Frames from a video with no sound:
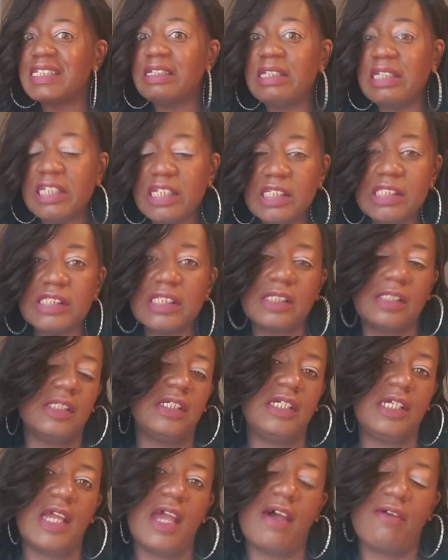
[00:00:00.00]

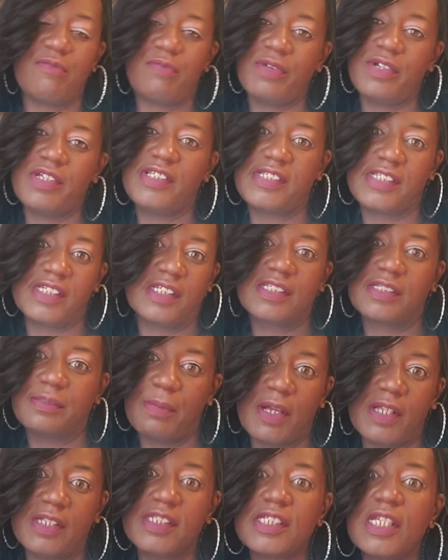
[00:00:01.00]
easily every 6
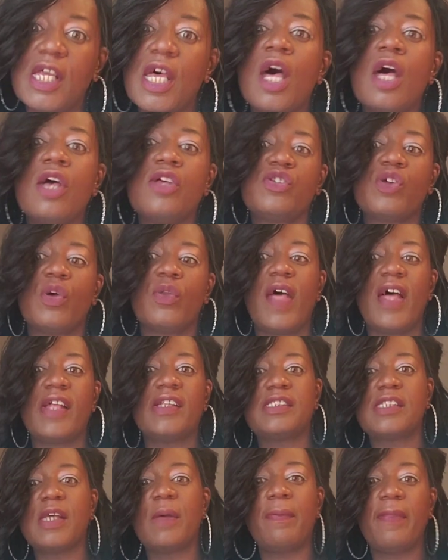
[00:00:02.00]
months. So that's
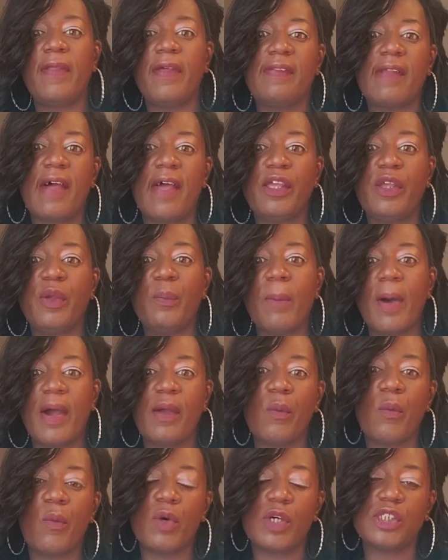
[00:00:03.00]
something that you
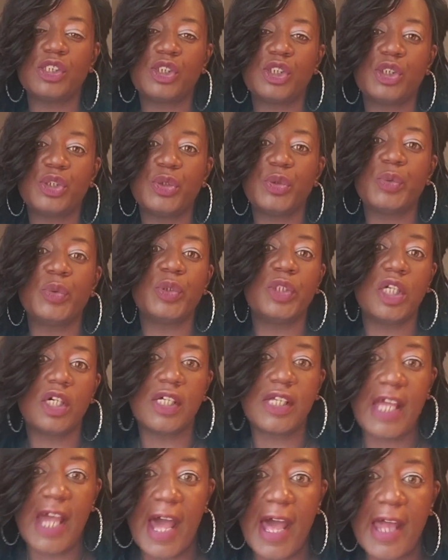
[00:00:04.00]
might want to
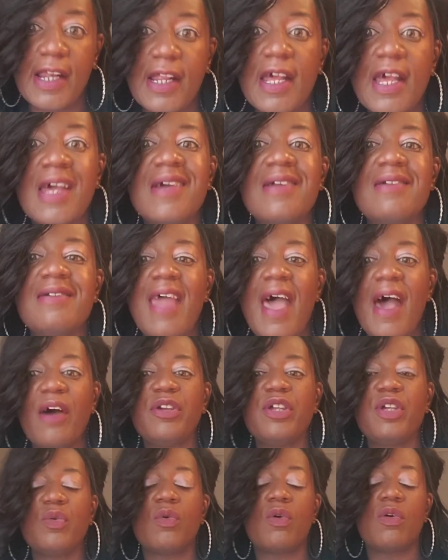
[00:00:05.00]
look at. Now
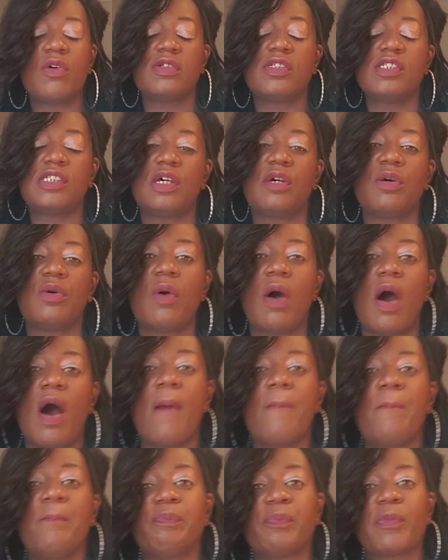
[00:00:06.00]
you also
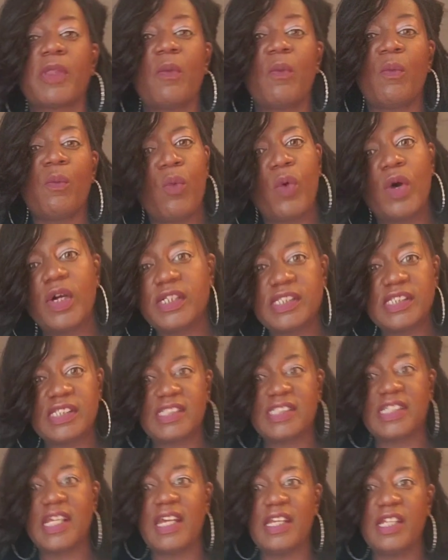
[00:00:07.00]
want
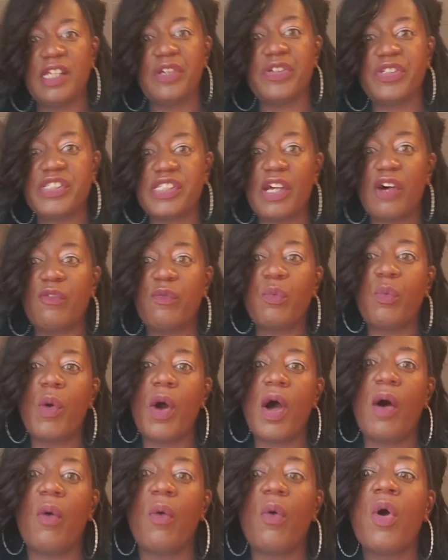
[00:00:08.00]
to say to yourself,
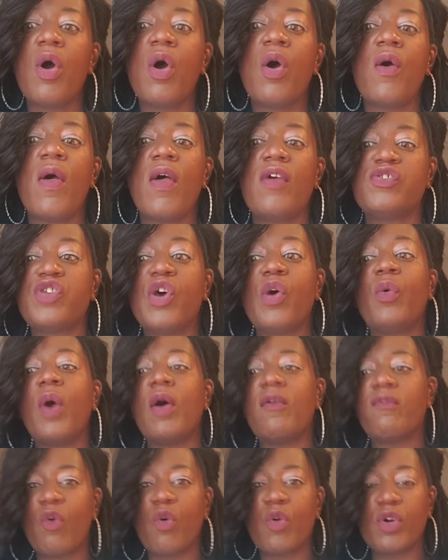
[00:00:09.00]
well,
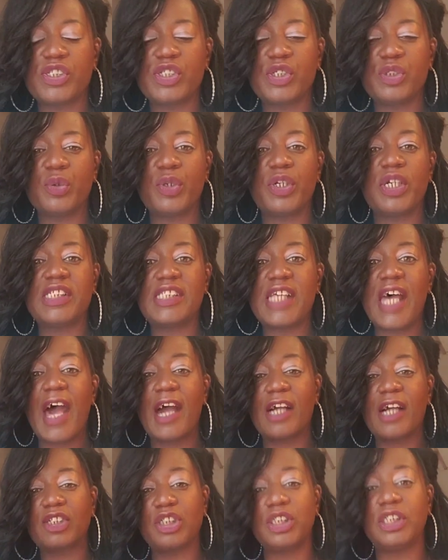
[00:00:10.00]
so of course, in order to
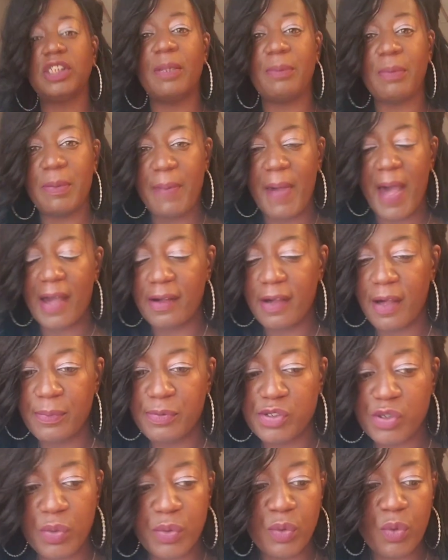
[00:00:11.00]
actually, let me back up.
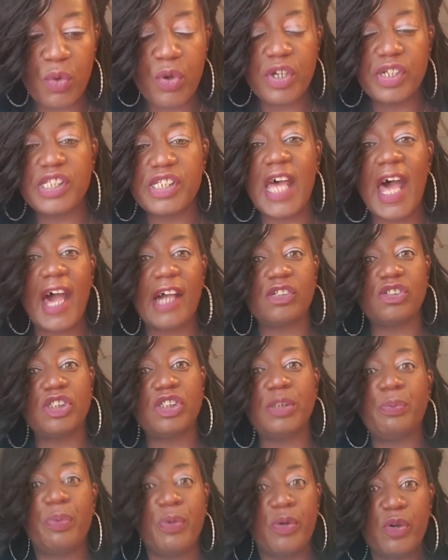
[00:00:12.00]
So in order to
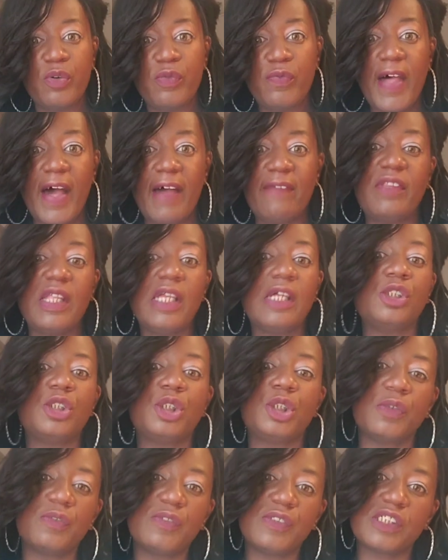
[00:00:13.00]
actually prove that, the
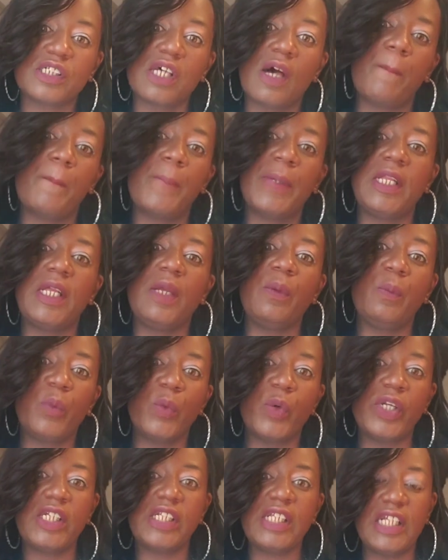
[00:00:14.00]
insurance company
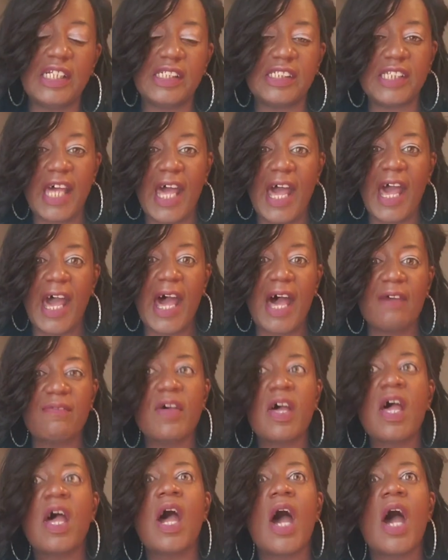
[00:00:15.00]
would need to have